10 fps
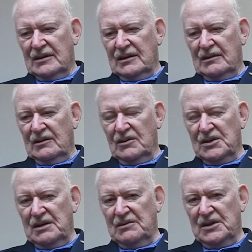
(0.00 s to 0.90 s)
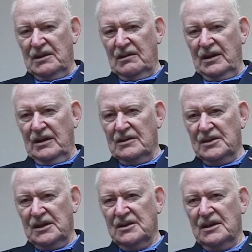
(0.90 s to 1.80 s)
And of course, I was carrying a
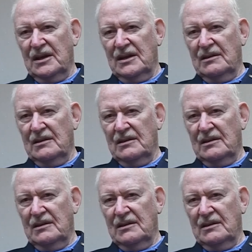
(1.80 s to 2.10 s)
6-gun,